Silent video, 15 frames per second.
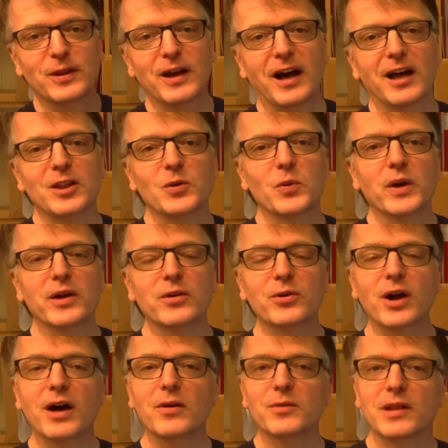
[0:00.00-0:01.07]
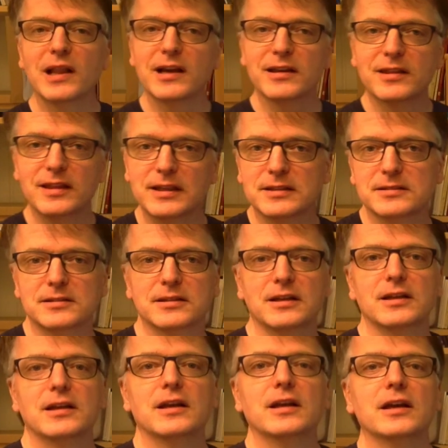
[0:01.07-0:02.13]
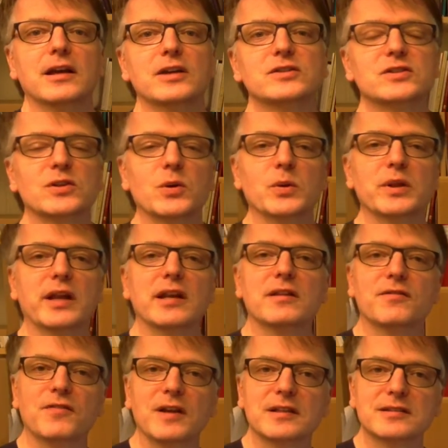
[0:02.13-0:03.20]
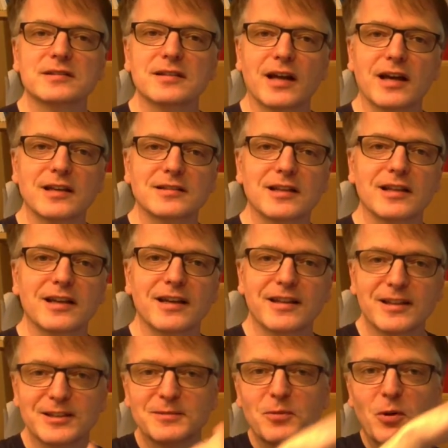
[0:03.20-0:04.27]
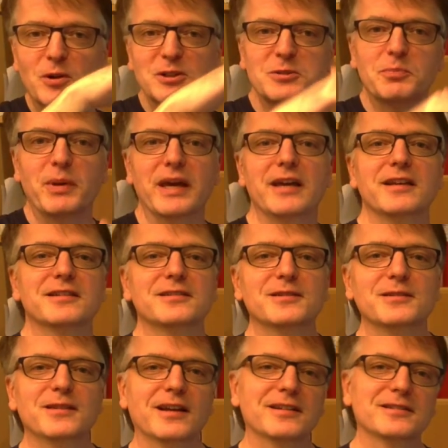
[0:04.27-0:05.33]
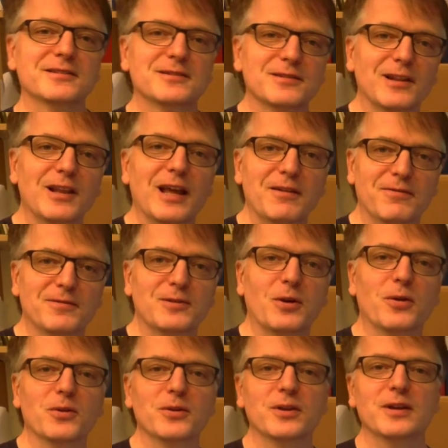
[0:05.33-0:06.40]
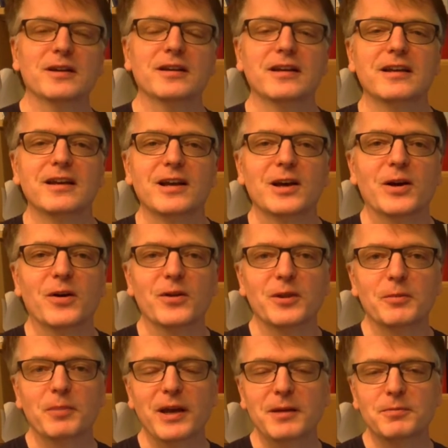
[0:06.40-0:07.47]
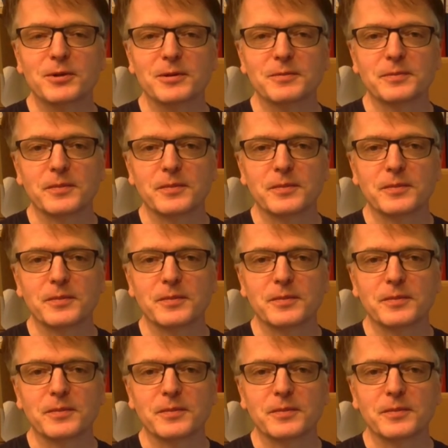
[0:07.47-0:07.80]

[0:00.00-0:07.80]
the other way around, like this, so that it fits nicely in the small space that's left on the paper.